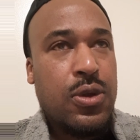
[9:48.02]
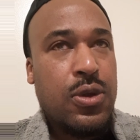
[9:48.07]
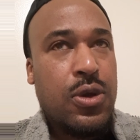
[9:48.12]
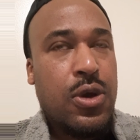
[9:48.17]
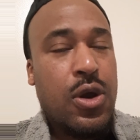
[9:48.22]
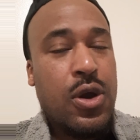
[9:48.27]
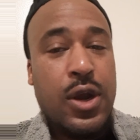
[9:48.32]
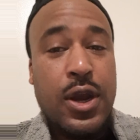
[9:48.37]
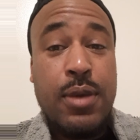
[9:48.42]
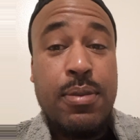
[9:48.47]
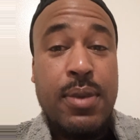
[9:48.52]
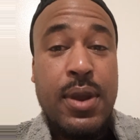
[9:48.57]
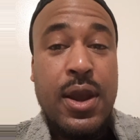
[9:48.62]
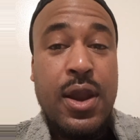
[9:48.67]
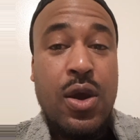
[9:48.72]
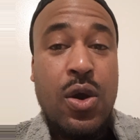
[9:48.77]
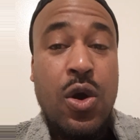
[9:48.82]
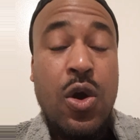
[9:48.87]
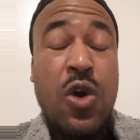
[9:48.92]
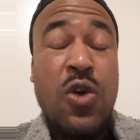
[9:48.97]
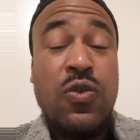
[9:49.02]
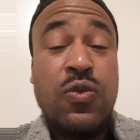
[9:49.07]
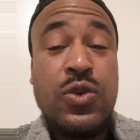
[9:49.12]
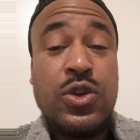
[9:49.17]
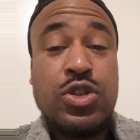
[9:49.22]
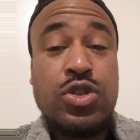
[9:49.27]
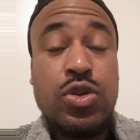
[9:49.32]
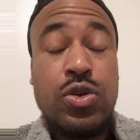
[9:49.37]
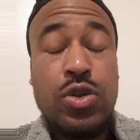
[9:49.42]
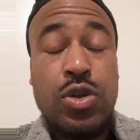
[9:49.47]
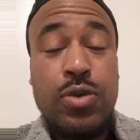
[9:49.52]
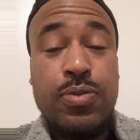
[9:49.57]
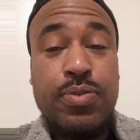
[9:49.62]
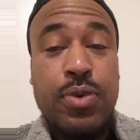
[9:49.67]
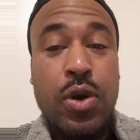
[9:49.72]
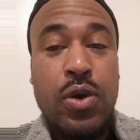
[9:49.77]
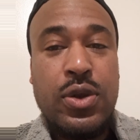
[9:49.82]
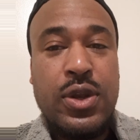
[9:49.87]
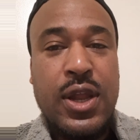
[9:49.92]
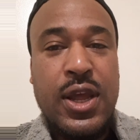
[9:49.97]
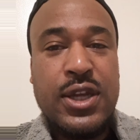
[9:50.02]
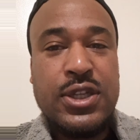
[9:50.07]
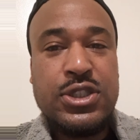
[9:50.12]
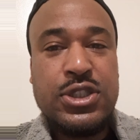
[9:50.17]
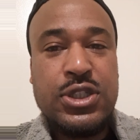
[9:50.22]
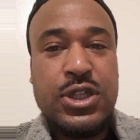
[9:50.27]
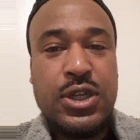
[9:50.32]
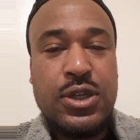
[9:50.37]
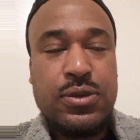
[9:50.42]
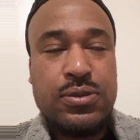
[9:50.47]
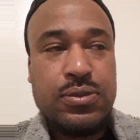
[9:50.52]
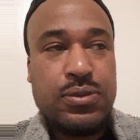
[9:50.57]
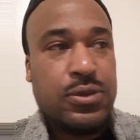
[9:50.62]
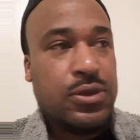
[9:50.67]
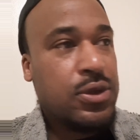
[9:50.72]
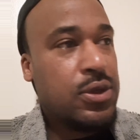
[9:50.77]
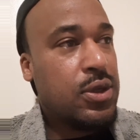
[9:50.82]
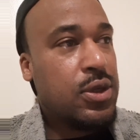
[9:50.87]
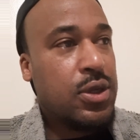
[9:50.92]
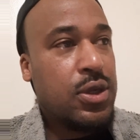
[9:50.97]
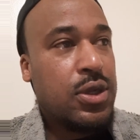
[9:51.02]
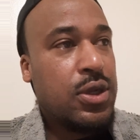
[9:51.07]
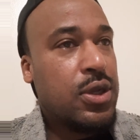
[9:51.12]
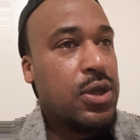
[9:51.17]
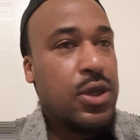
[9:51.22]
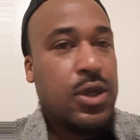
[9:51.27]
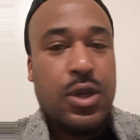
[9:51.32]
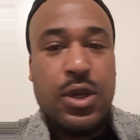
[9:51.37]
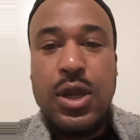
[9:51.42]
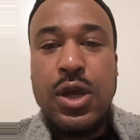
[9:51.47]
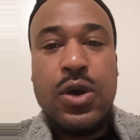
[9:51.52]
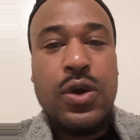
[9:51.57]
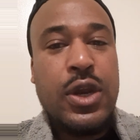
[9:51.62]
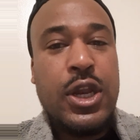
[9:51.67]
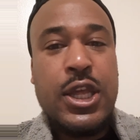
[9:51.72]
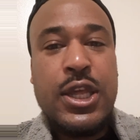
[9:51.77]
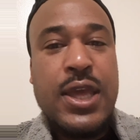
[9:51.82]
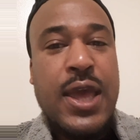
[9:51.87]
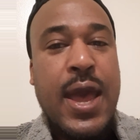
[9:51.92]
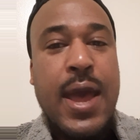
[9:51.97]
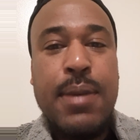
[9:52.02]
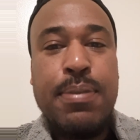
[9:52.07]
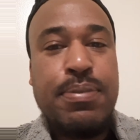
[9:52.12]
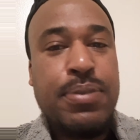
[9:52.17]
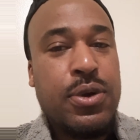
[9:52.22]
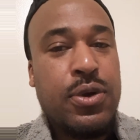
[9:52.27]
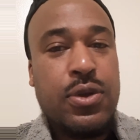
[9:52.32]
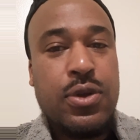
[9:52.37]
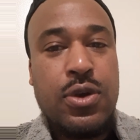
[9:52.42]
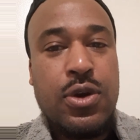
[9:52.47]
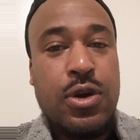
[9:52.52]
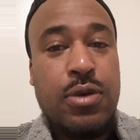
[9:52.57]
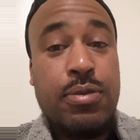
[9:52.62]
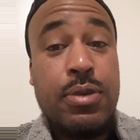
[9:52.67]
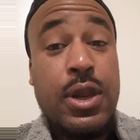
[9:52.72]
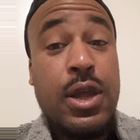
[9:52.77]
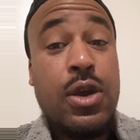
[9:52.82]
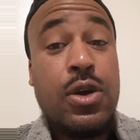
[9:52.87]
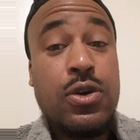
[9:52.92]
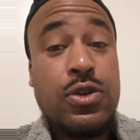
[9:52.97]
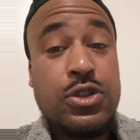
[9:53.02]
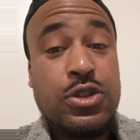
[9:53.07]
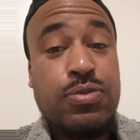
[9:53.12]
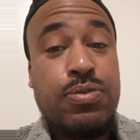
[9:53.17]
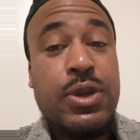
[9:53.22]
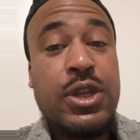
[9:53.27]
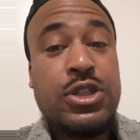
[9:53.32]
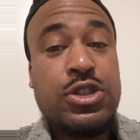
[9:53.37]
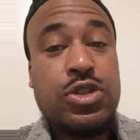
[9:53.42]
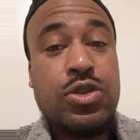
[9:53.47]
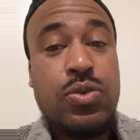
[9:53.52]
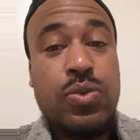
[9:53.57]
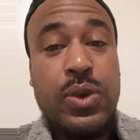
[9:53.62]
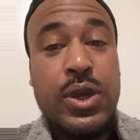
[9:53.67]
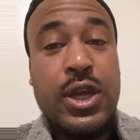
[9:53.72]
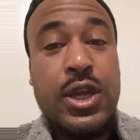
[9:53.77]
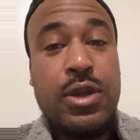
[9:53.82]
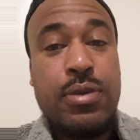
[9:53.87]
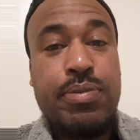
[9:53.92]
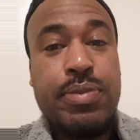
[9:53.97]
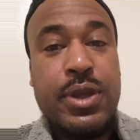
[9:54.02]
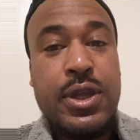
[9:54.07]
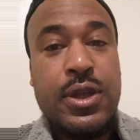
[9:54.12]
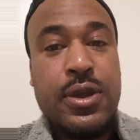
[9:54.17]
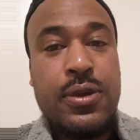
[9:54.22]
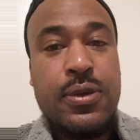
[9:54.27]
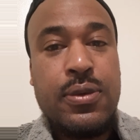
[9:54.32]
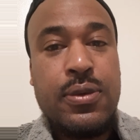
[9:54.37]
Or they made an oath with you and you broke that shit. They're gonna cat pill you, homie. They're gonna split your wig, B.